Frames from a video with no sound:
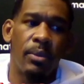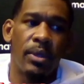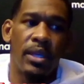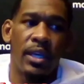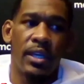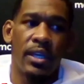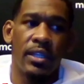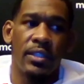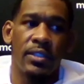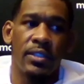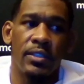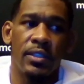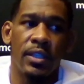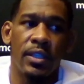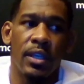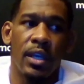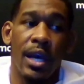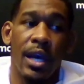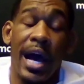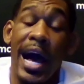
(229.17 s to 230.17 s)

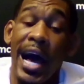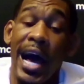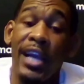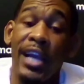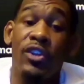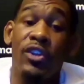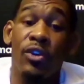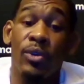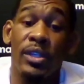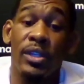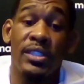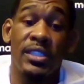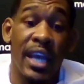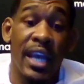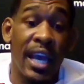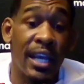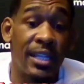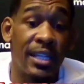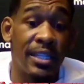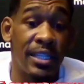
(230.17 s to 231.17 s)
because I know
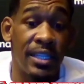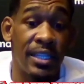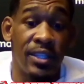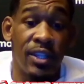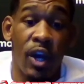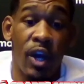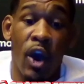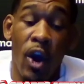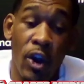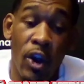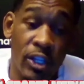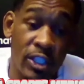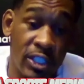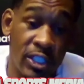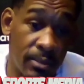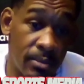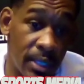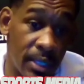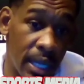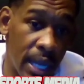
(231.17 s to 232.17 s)
exactly the
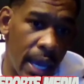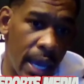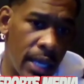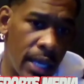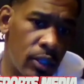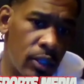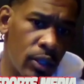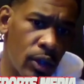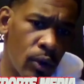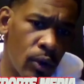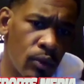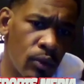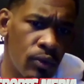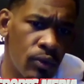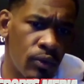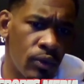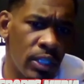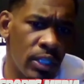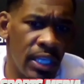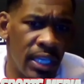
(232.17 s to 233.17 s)
hardship that I had to go
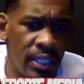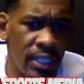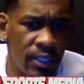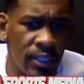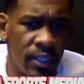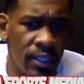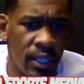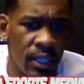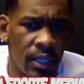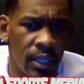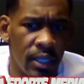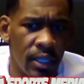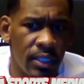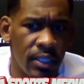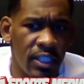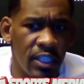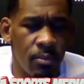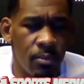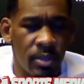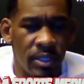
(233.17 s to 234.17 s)
through to get
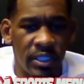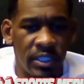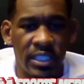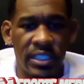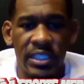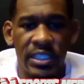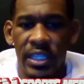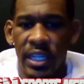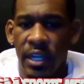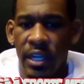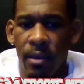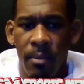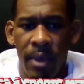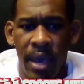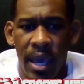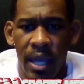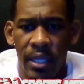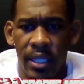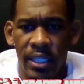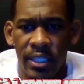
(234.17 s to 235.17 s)
to the position that
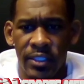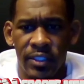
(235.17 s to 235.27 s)
I'm at.